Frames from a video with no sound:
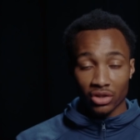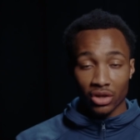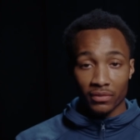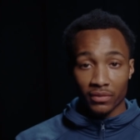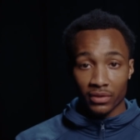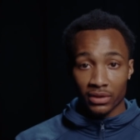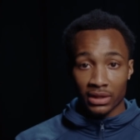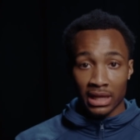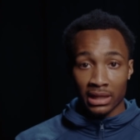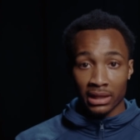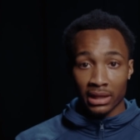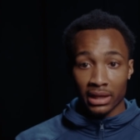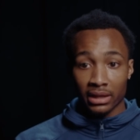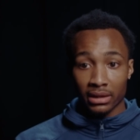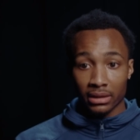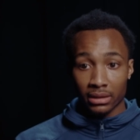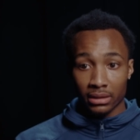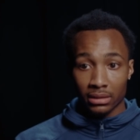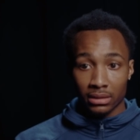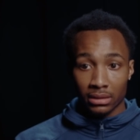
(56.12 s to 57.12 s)
offer in
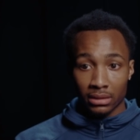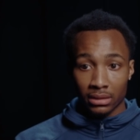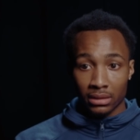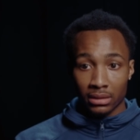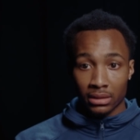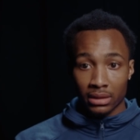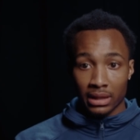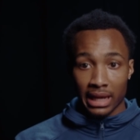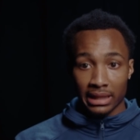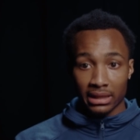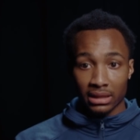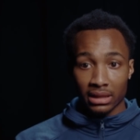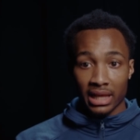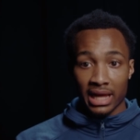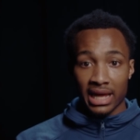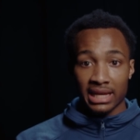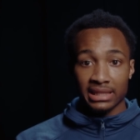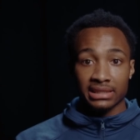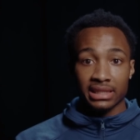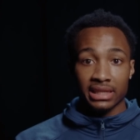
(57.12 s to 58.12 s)
Atlanta at the
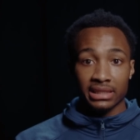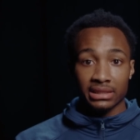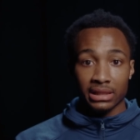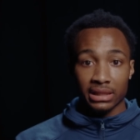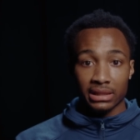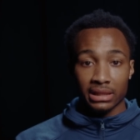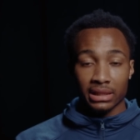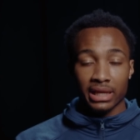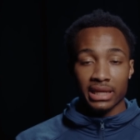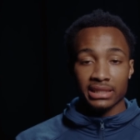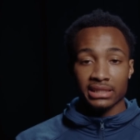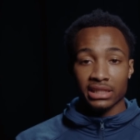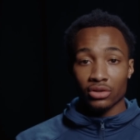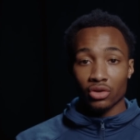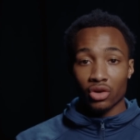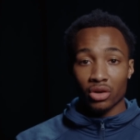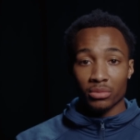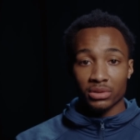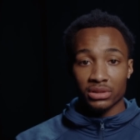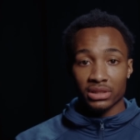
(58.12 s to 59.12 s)
last Under
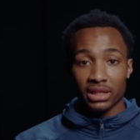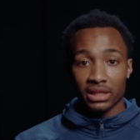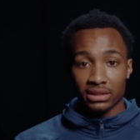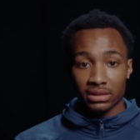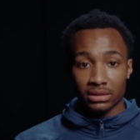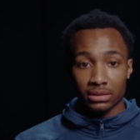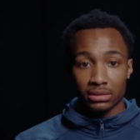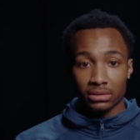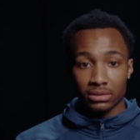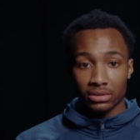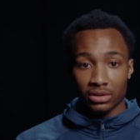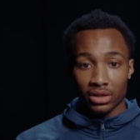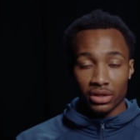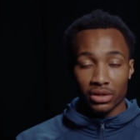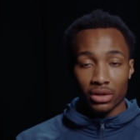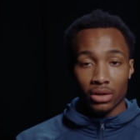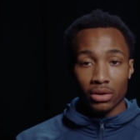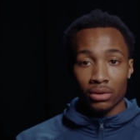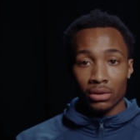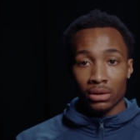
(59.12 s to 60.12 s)
Armour session. So, you
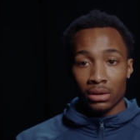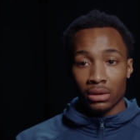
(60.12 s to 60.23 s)
know,